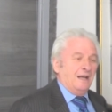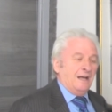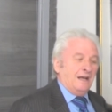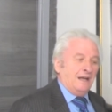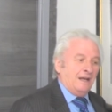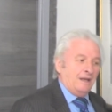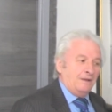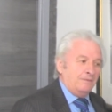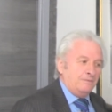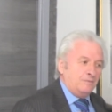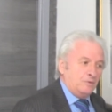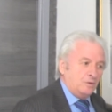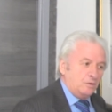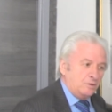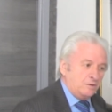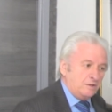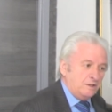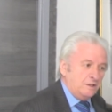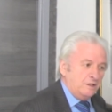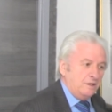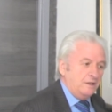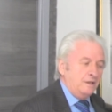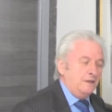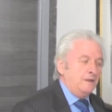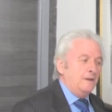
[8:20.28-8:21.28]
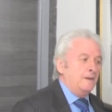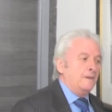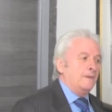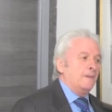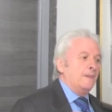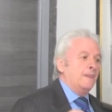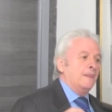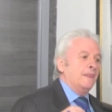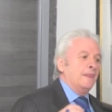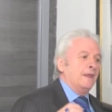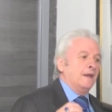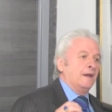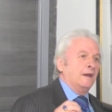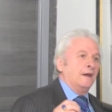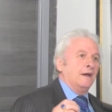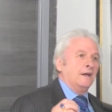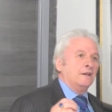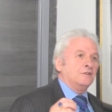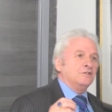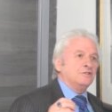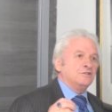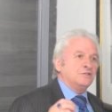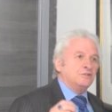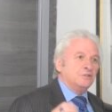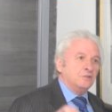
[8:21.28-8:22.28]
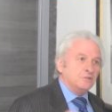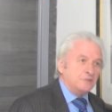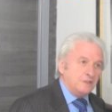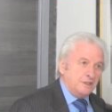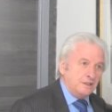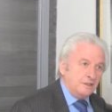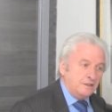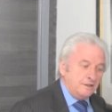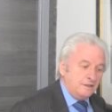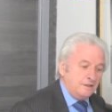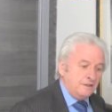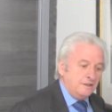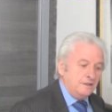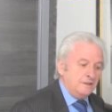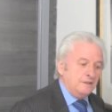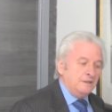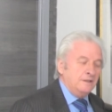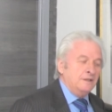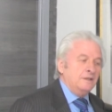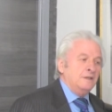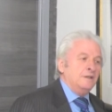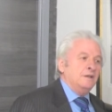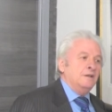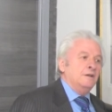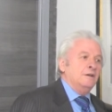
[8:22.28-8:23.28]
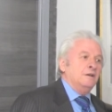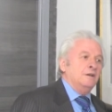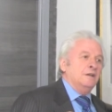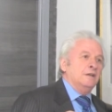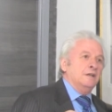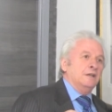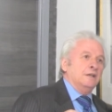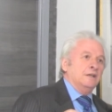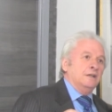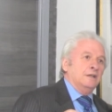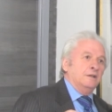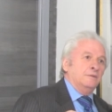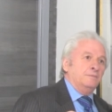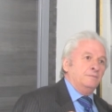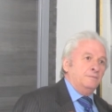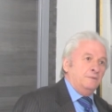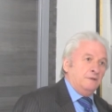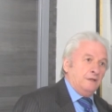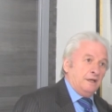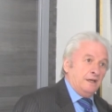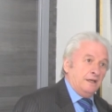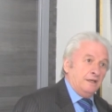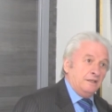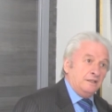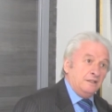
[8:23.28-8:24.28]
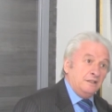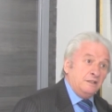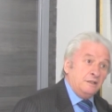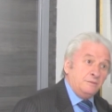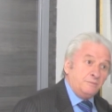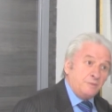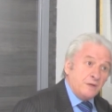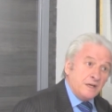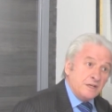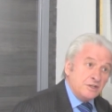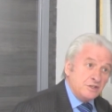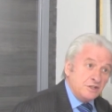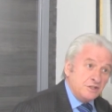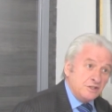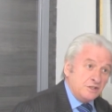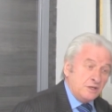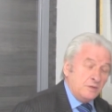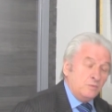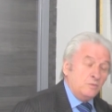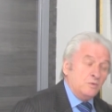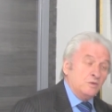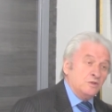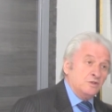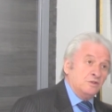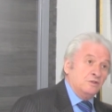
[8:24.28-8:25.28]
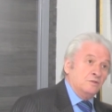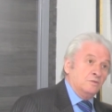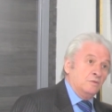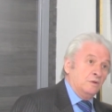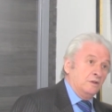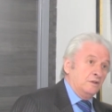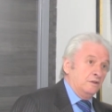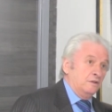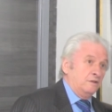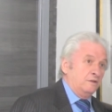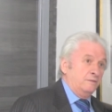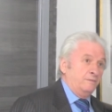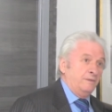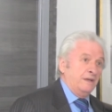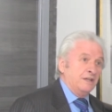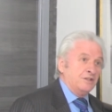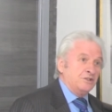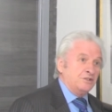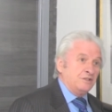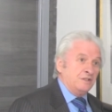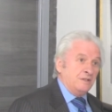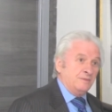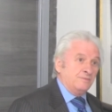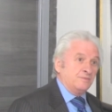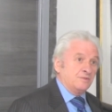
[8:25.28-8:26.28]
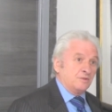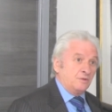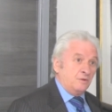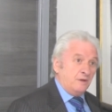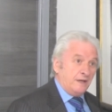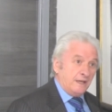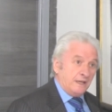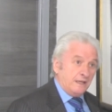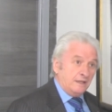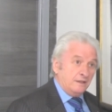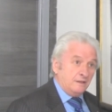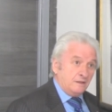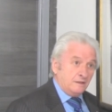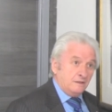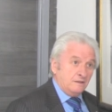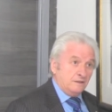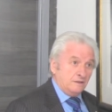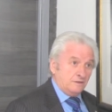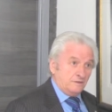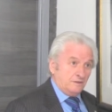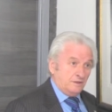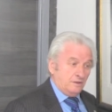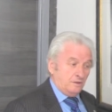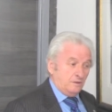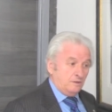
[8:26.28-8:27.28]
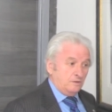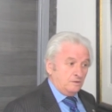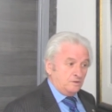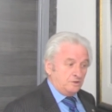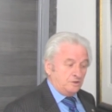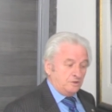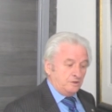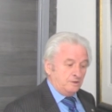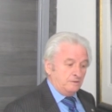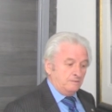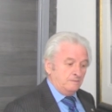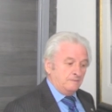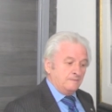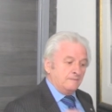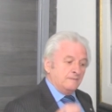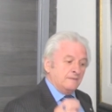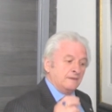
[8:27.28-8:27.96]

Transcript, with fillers: I'm lucky that I studied, I had an apprenticeship, which is one of the best ships going on the ocean.